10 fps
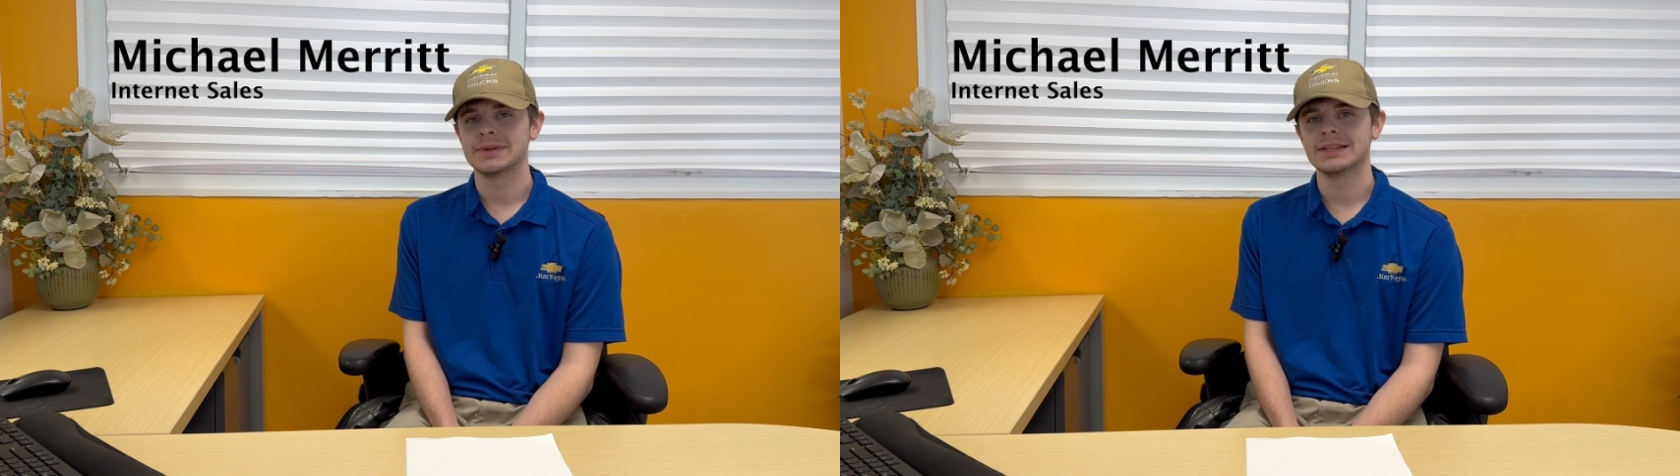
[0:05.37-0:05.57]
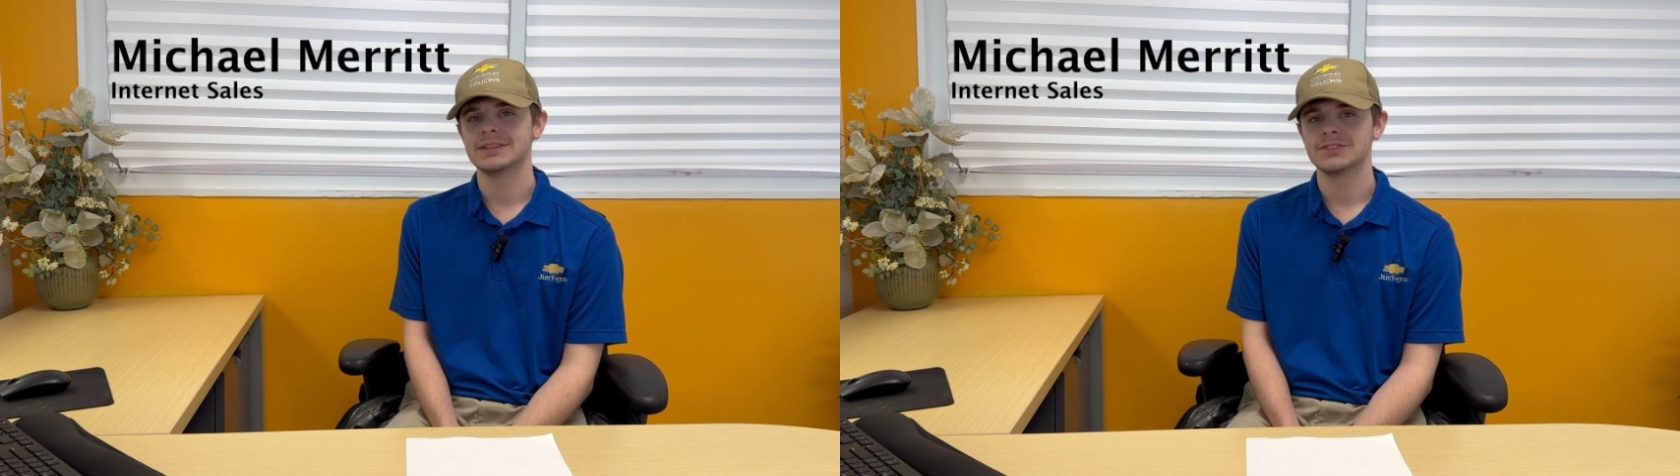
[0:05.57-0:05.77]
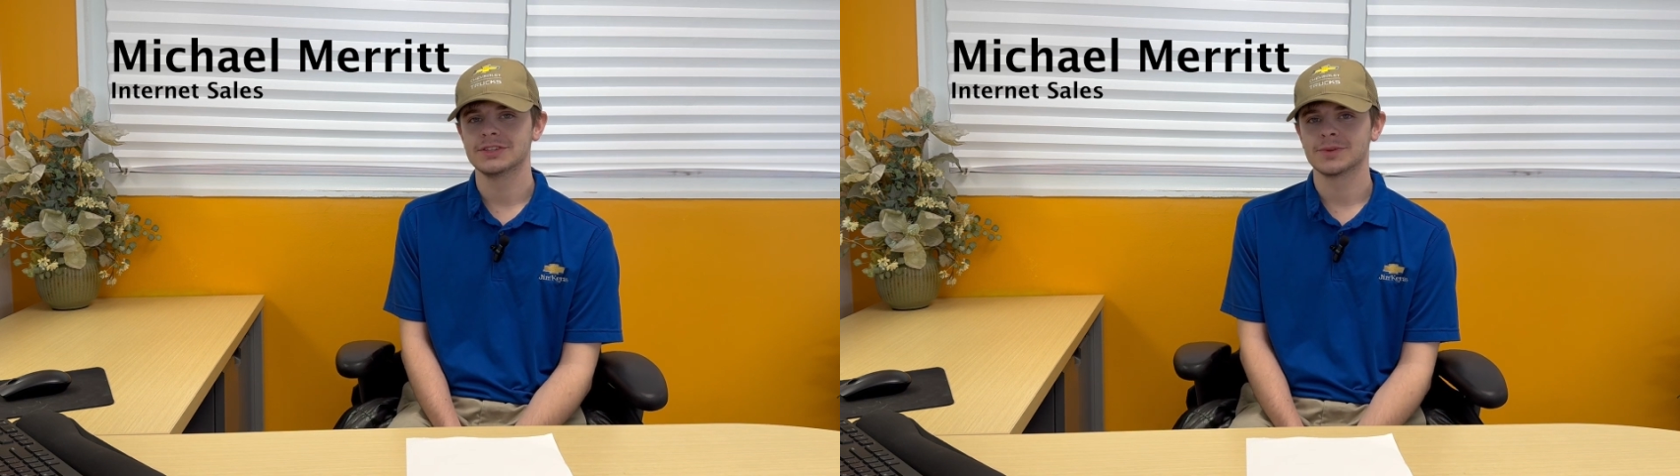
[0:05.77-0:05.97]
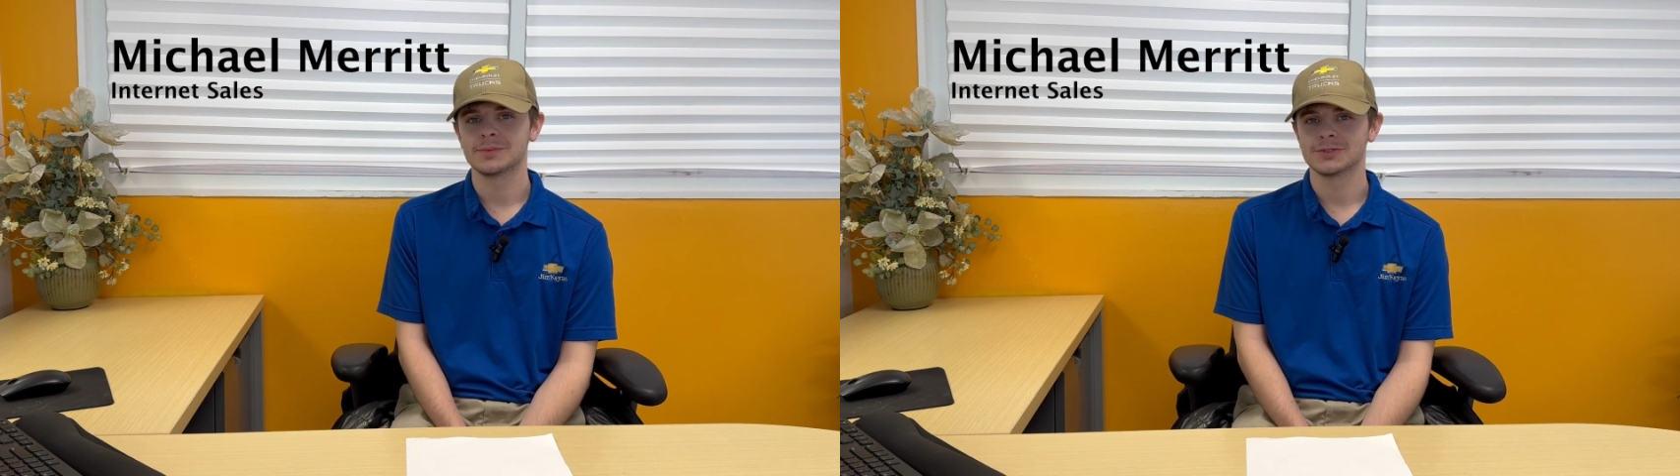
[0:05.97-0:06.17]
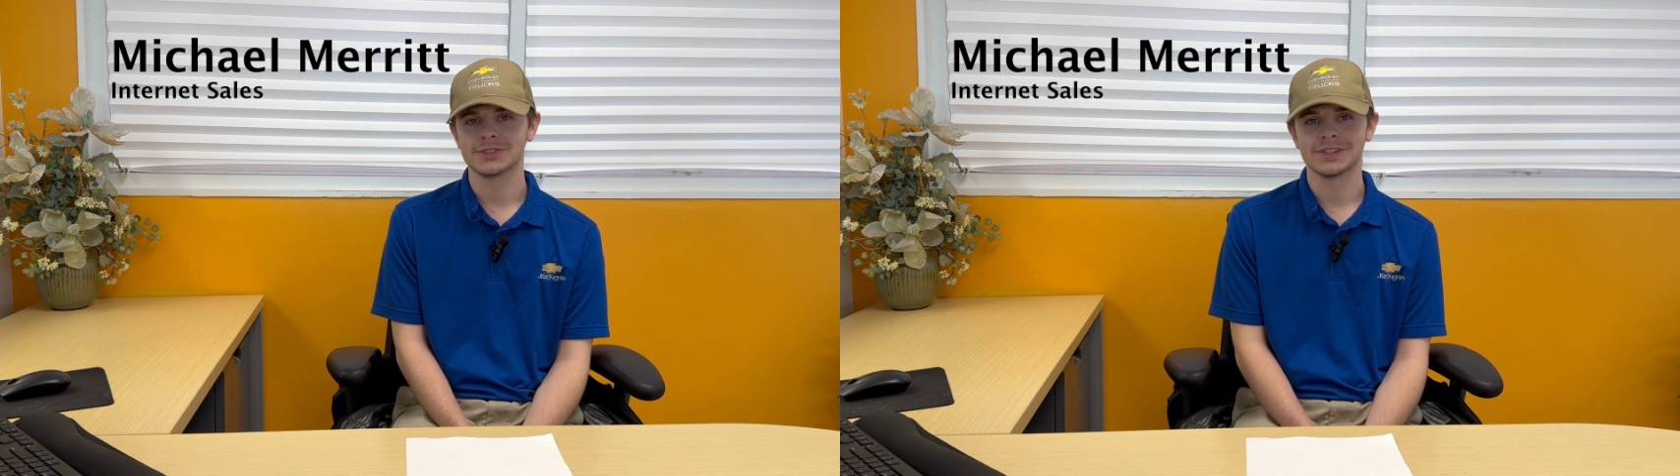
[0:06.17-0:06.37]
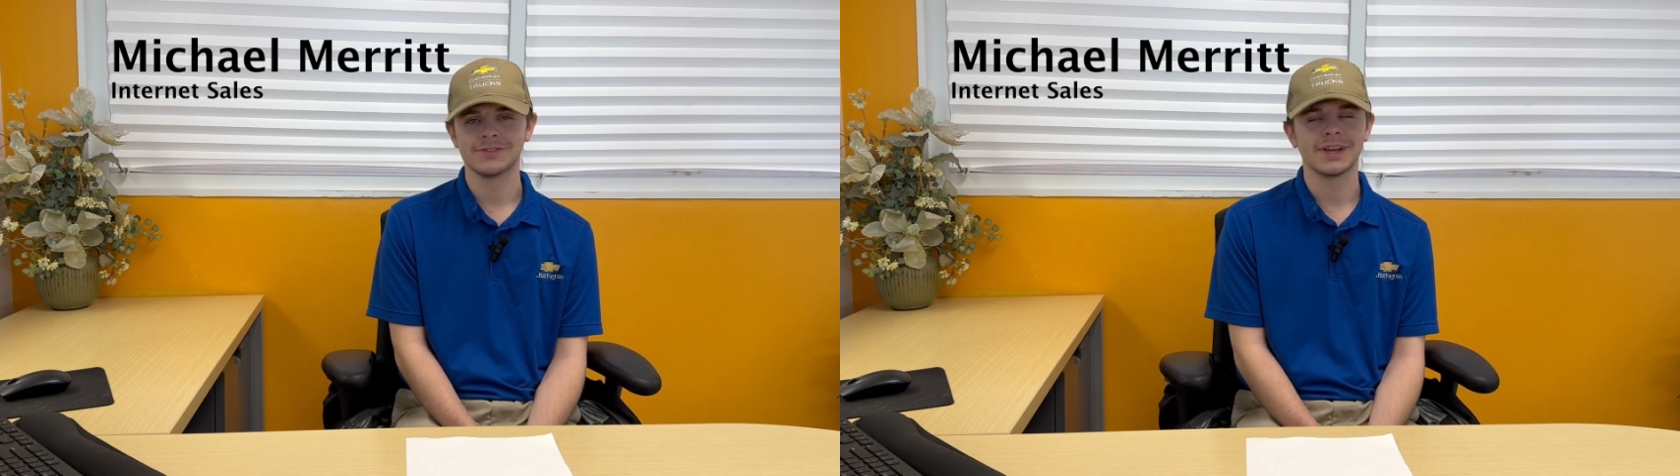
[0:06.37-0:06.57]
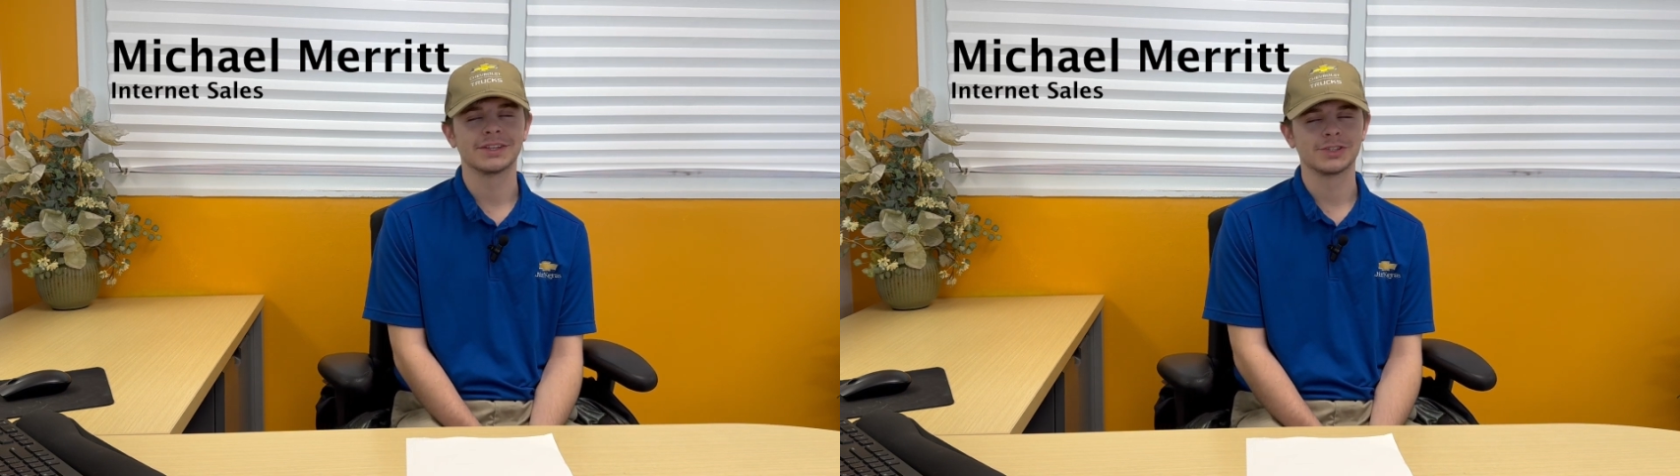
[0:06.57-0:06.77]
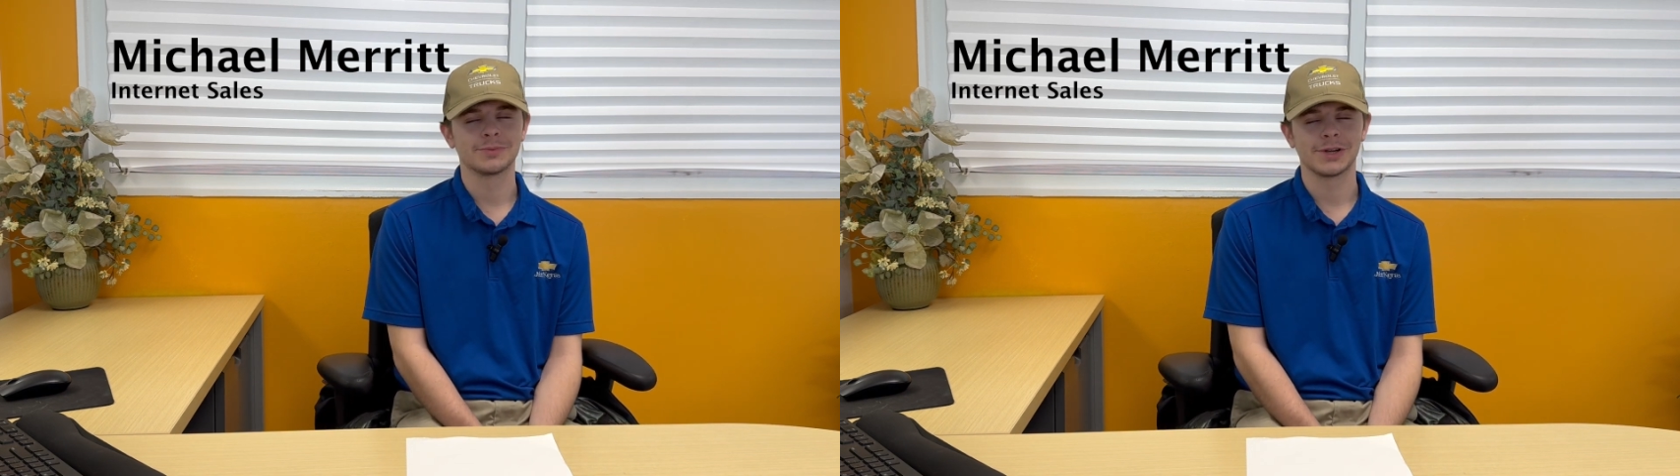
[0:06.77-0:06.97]
BDC representative
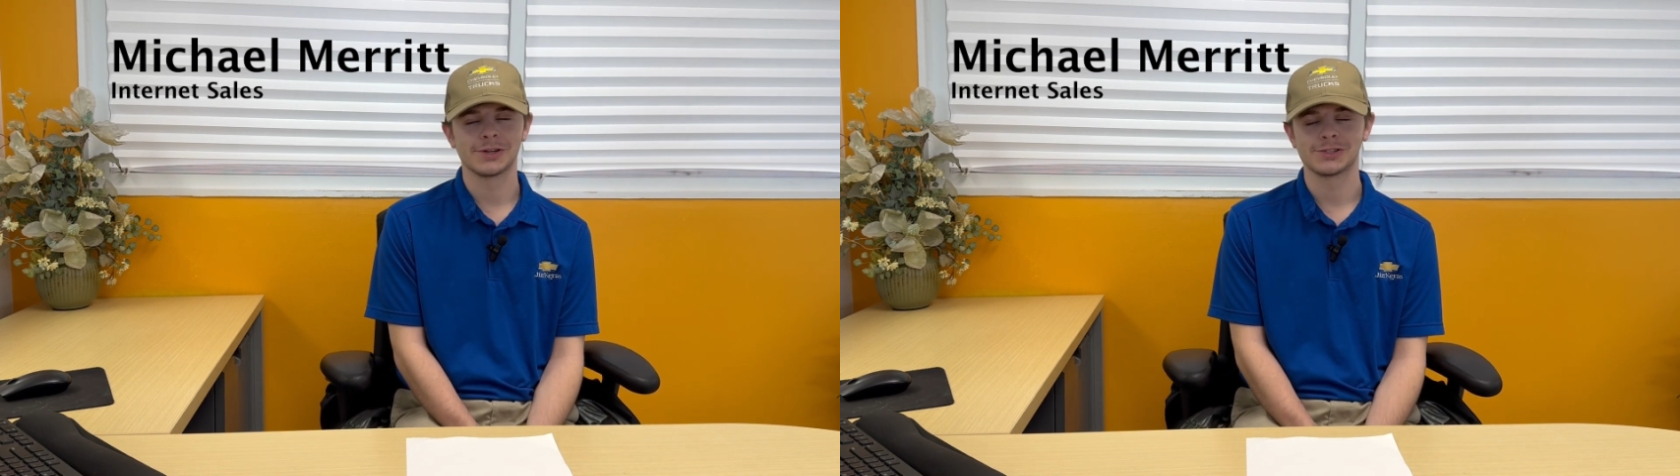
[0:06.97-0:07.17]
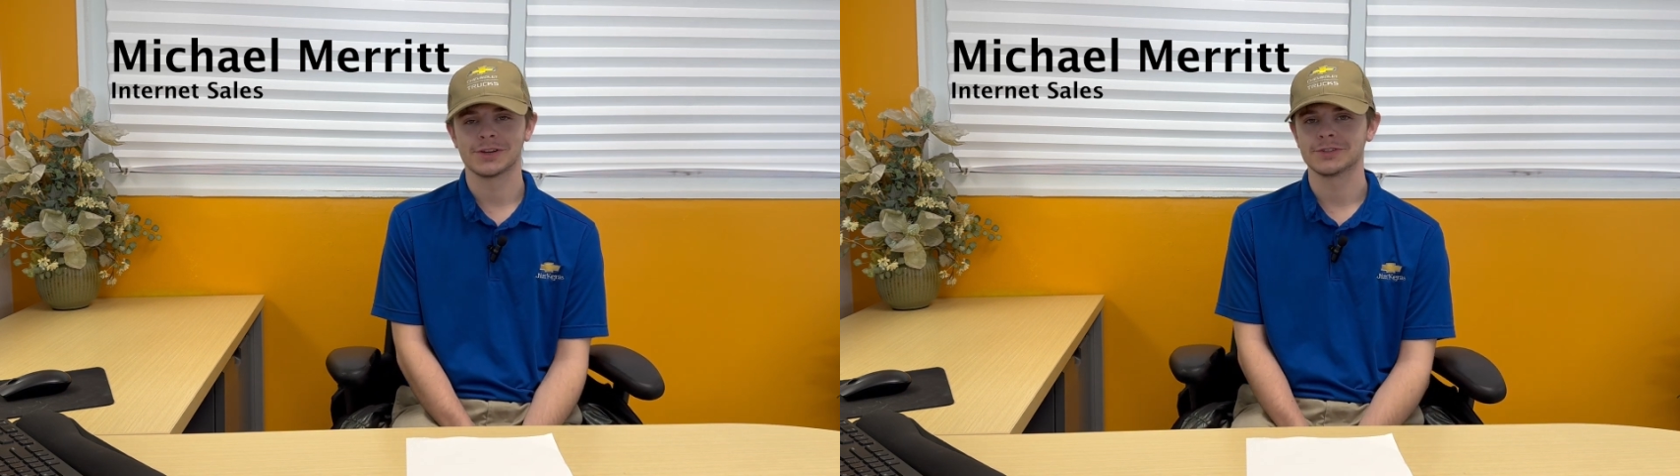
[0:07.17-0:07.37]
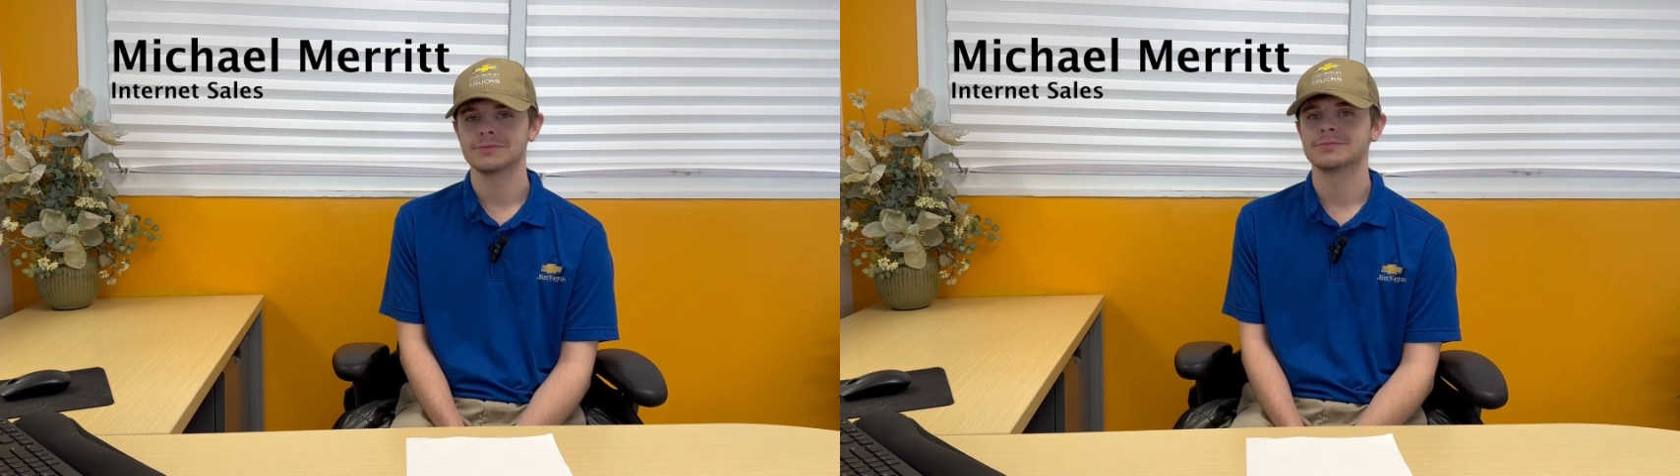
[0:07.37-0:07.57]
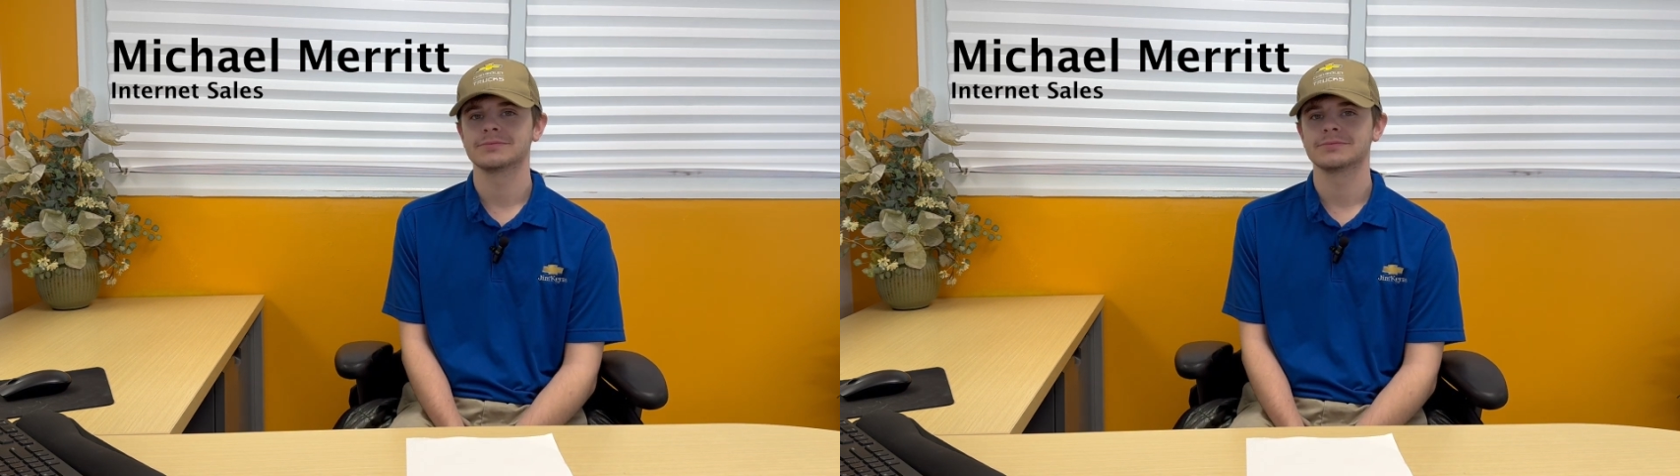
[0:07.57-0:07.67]
at Jim Keras Chevy.